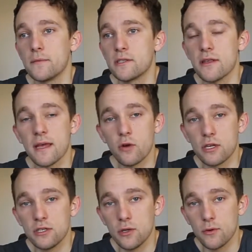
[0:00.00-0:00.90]
So then what
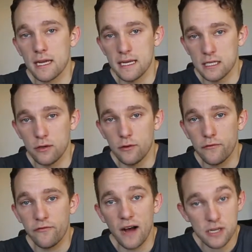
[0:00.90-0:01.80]
you do is you
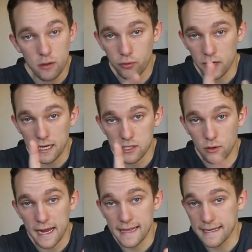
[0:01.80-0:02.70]
find your products
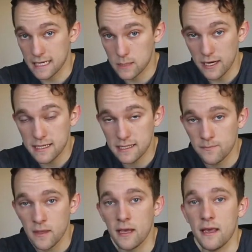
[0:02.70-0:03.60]
on AliExpress
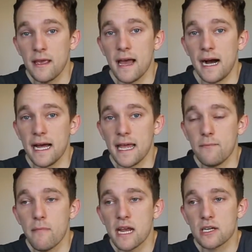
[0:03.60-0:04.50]

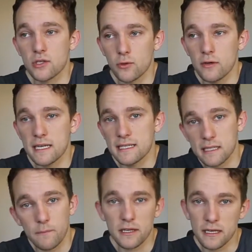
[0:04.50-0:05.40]
and make sure it's
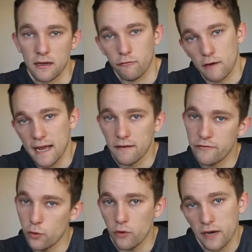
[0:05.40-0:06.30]
something around $4 or